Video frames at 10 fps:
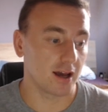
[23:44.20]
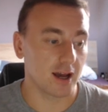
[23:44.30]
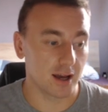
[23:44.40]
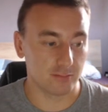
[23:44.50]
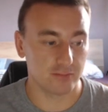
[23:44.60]

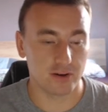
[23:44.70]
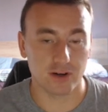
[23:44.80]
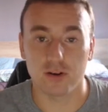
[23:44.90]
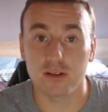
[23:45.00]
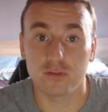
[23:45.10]
I'm
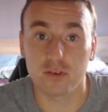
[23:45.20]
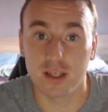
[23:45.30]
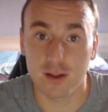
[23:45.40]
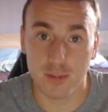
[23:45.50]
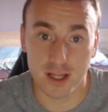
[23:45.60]
very grateful
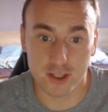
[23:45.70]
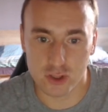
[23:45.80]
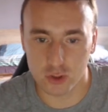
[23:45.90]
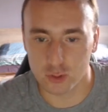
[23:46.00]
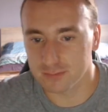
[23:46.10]
that I
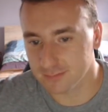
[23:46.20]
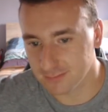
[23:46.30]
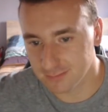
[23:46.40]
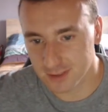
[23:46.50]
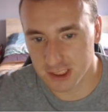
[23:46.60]
managed to
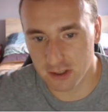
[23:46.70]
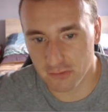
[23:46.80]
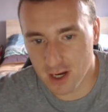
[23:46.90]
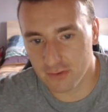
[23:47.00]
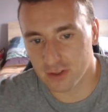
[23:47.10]

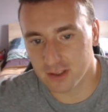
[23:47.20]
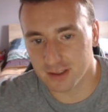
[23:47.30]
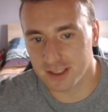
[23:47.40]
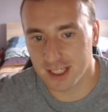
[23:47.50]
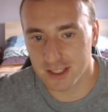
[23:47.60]
survive
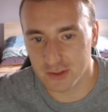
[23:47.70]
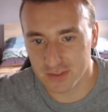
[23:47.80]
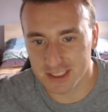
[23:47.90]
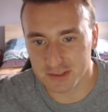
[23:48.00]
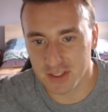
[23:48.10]
until the end of
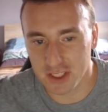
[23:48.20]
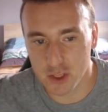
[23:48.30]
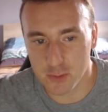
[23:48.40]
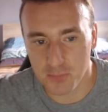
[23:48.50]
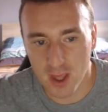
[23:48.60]
this
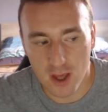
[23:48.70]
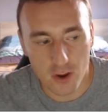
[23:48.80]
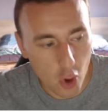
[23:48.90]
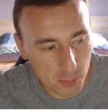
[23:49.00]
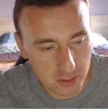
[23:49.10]
video.
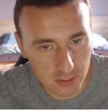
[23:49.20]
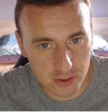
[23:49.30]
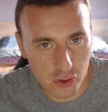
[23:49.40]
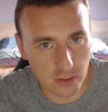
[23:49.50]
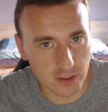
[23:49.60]
Hope you
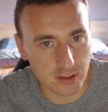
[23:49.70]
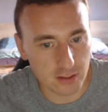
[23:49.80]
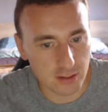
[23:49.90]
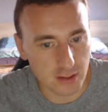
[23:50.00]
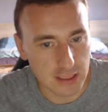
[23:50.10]
enjoyed
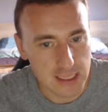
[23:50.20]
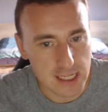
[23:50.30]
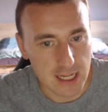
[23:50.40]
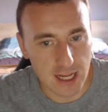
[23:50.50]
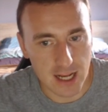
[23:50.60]
it,
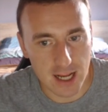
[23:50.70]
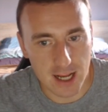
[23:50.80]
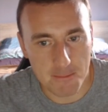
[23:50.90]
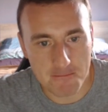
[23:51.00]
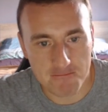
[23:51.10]

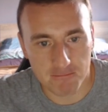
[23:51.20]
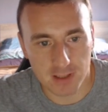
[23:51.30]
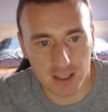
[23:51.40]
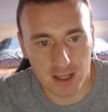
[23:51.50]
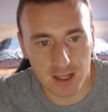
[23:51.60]

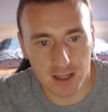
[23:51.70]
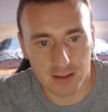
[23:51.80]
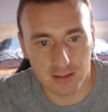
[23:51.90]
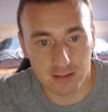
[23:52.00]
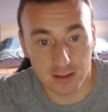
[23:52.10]

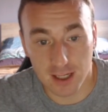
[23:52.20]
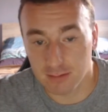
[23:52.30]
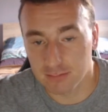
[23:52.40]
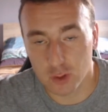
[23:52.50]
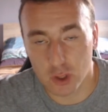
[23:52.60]

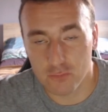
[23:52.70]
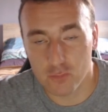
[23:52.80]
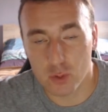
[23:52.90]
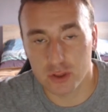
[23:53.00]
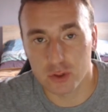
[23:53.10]
yeah, looking
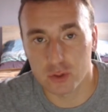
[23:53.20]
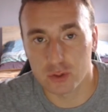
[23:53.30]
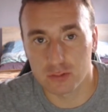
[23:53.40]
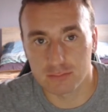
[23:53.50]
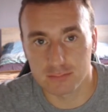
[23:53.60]
forward
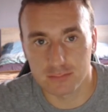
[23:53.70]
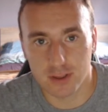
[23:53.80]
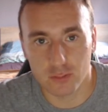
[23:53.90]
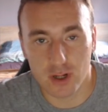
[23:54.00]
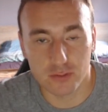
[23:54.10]
to
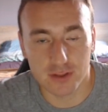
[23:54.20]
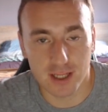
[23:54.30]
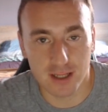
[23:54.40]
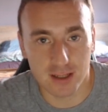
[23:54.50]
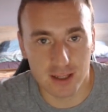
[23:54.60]
around
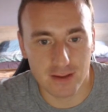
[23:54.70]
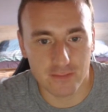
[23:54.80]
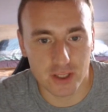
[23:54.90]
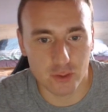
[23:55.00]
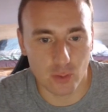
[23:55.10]
10,
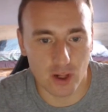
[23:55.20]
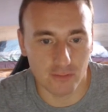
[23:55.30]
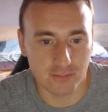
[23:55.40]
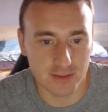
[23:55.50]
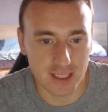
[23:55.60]
11 and
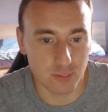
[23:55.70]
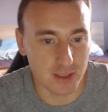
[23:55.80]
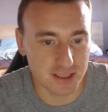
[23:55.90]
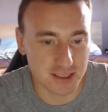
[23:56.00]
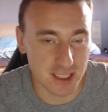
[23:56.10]
12. That
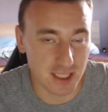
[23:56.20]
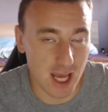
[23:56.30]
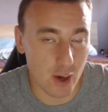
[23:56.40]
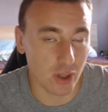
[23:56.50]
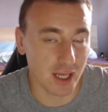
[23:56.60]
being said,
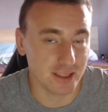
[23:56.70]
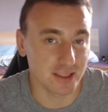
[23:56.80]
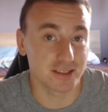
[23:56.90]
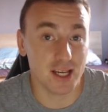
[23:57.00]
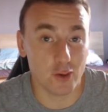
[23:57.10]
I would like
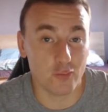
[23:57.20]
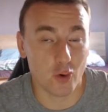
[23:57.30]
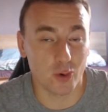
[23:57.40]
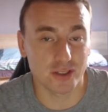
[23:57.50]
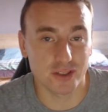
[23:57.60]
to thank you
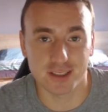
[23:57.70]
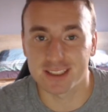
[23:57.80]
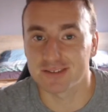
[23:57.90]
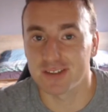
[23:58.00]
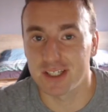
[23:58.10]
for watching
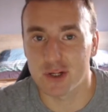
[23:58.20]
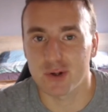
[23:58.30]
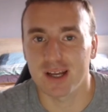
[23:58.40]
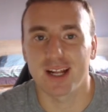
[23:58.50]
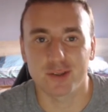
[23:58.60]
this
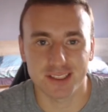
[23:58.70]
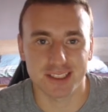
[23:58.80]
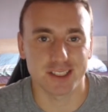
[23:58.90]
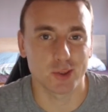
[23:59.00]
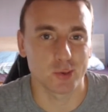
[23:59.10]
video, and I'll
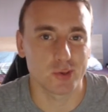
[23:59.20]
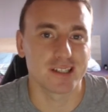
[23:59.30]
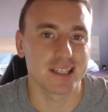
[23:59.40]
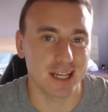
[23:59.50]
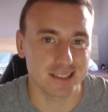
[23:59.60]
see you
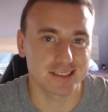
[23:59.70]
next